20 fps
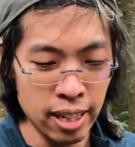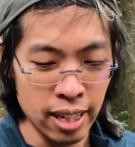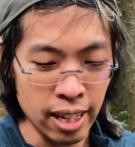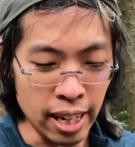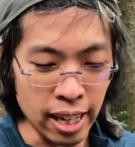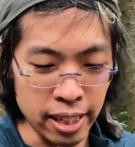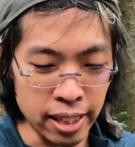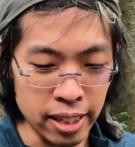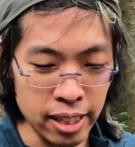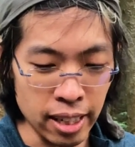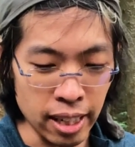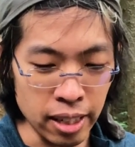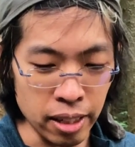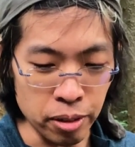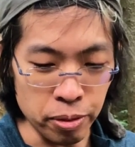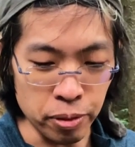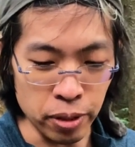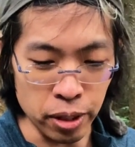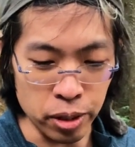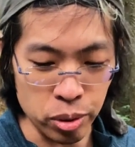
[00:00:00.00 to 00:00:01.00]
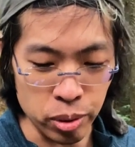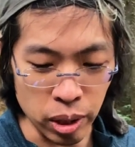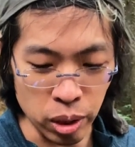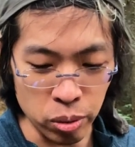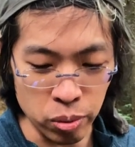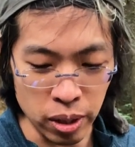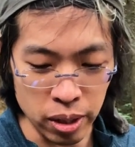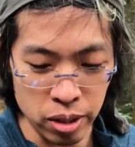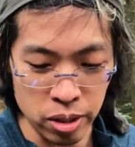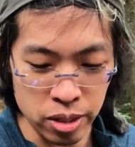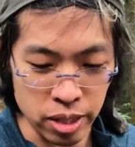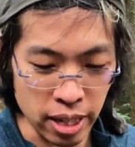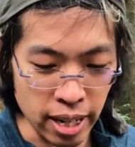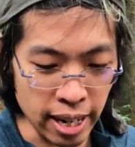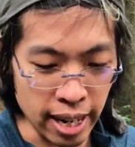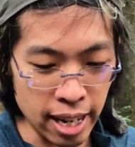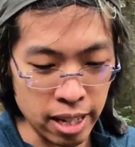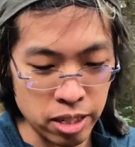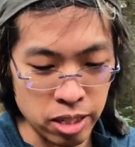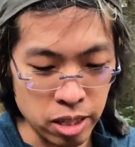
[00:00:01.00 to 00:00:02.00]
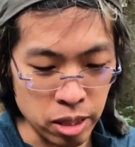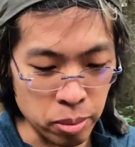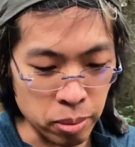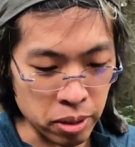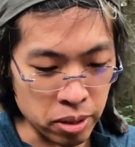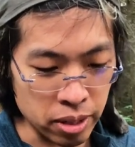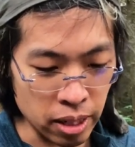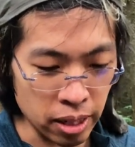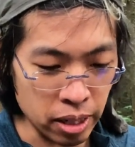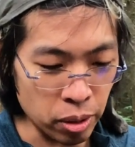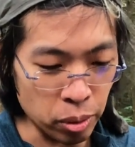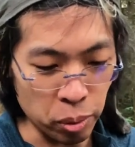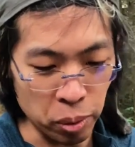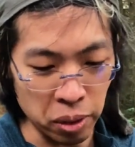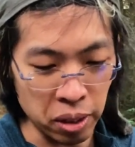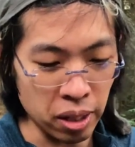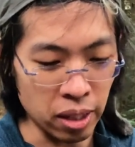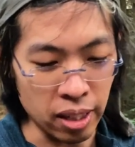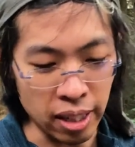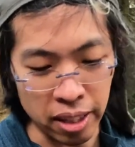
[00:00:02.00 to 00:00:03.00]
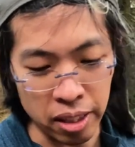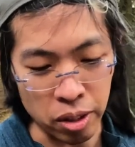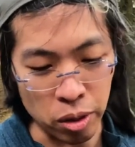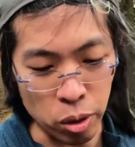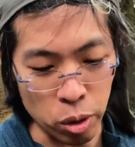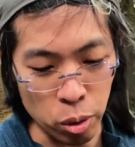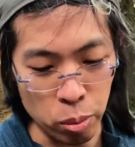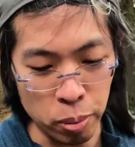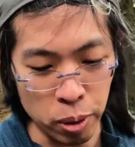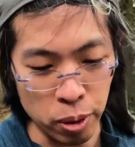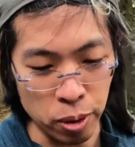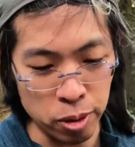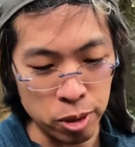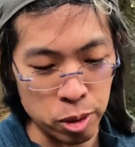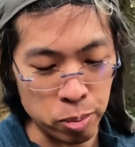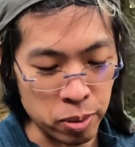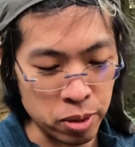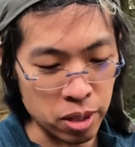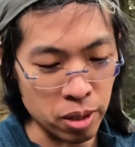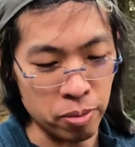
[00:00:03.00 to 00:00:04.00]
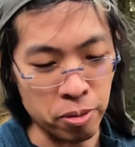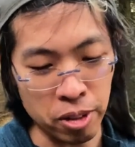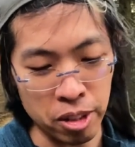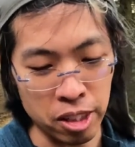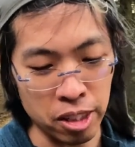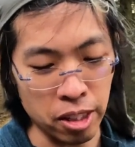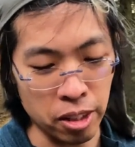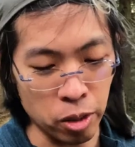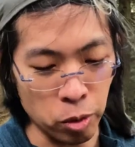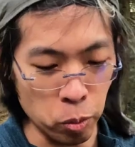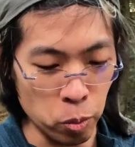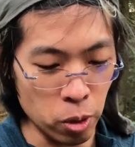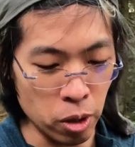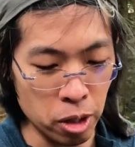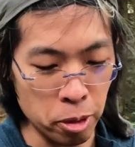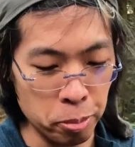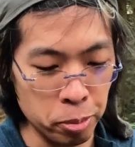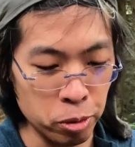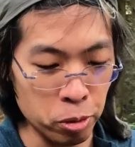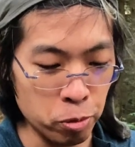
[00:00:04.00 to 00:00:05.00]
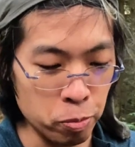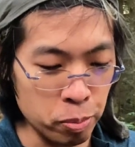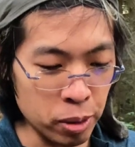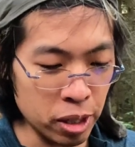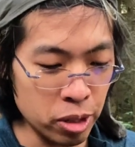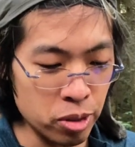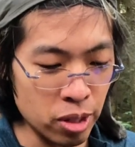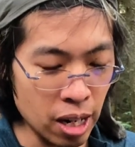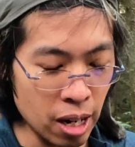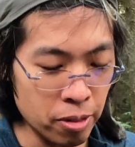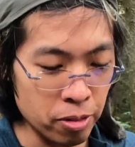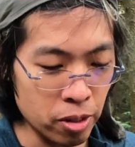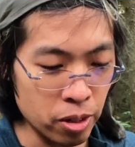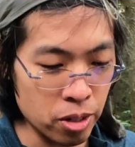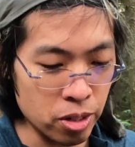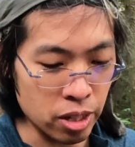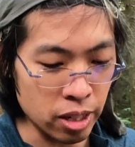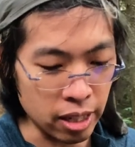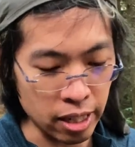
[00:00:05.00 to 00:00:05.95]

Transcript: any kind of trail runners, and I asked him, and he said he really liked the Oboz, specifically their waterproof B-Dry version.